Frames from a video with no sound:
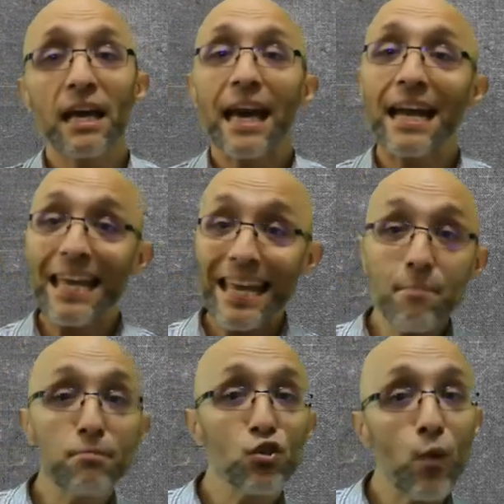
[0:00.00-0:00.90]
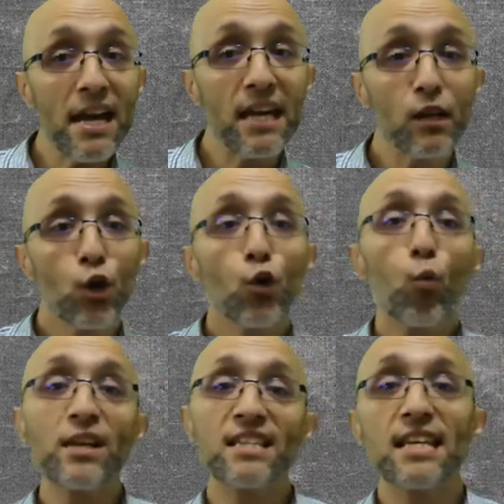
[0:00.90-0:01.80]
And in between, we
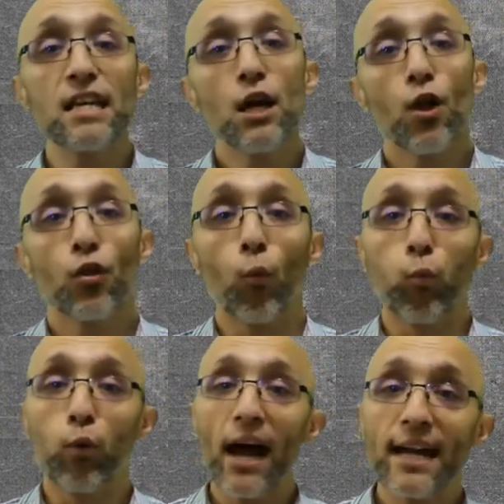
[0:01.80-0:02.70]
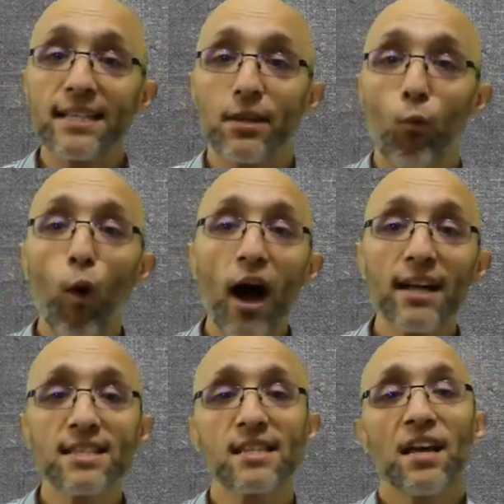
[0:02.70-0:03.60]
see the riots in
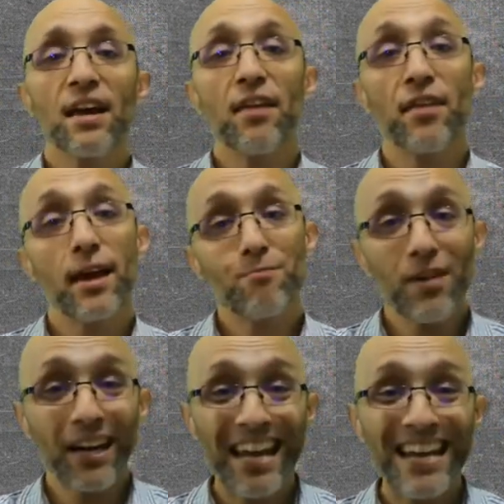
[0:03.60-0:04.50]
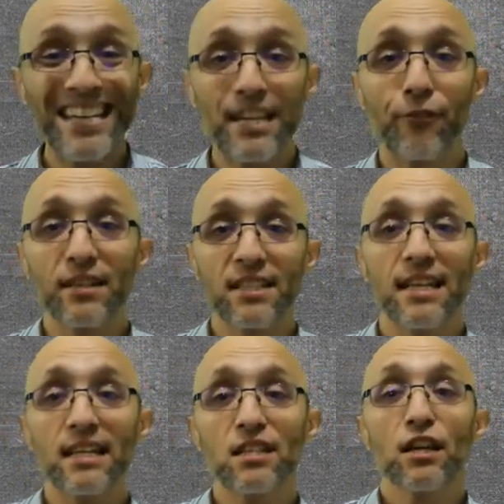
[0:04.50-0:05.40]
Watts, and then again in different
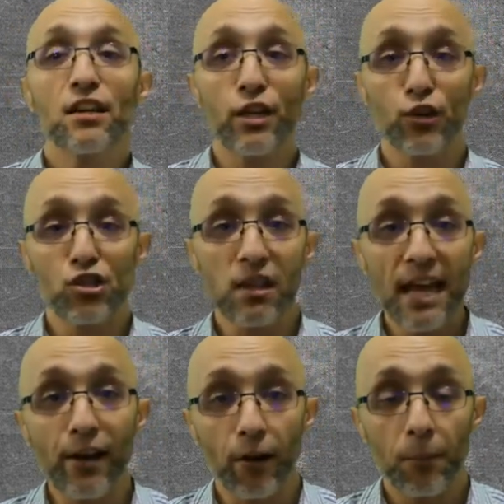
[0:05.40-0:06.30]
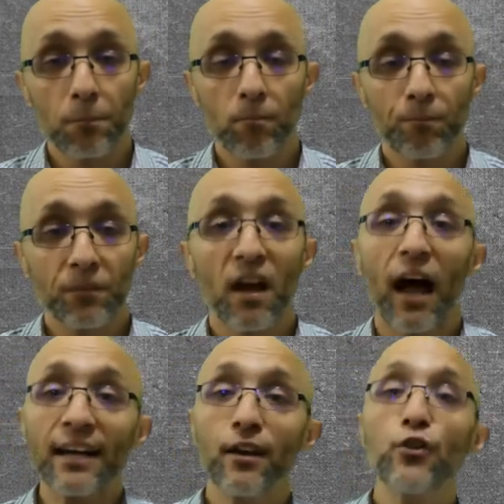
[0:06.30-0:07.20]
cities years later. I
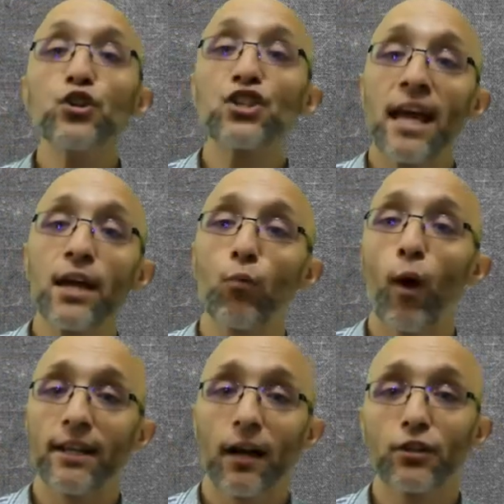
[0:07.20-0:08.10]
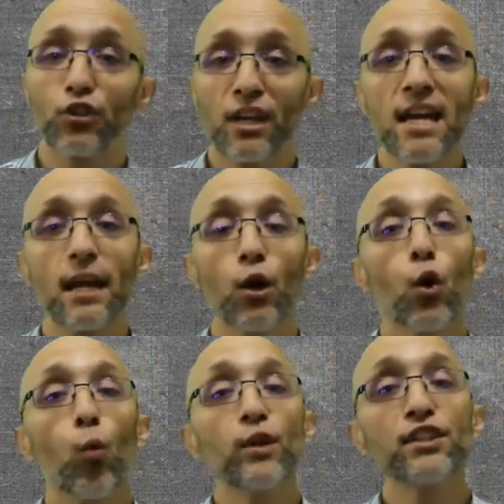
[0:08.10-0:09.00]
can understand why Dr. King
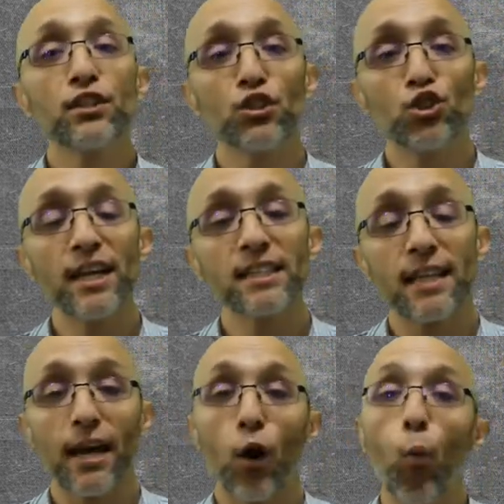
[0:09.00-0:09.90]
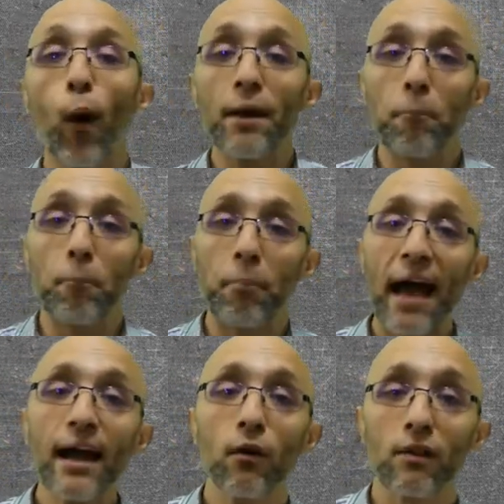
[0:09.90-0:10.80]
would suggest that a white
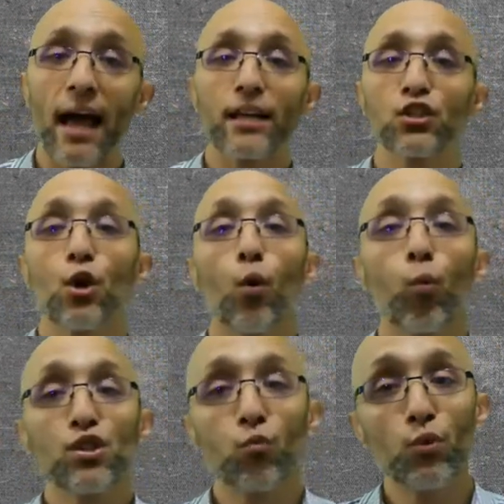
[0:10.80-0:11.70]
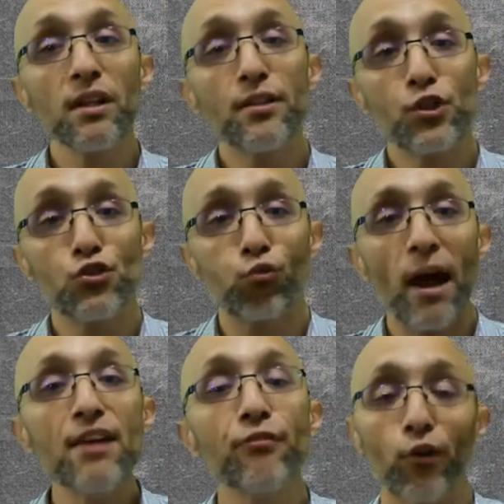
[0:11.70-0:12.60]
backlash was really the
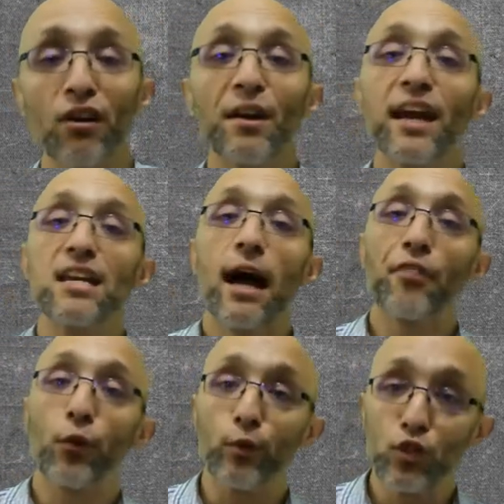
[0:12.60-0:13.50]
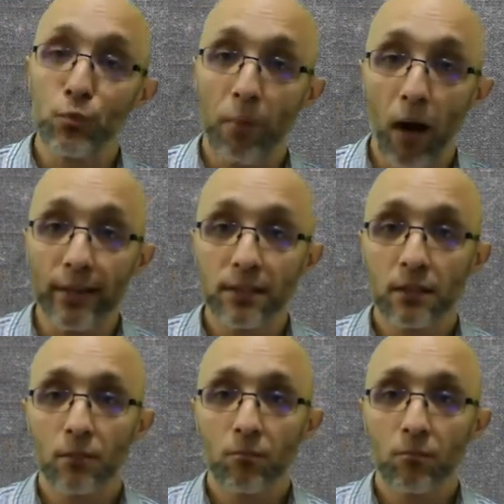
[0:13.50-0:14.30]
driver and not the response.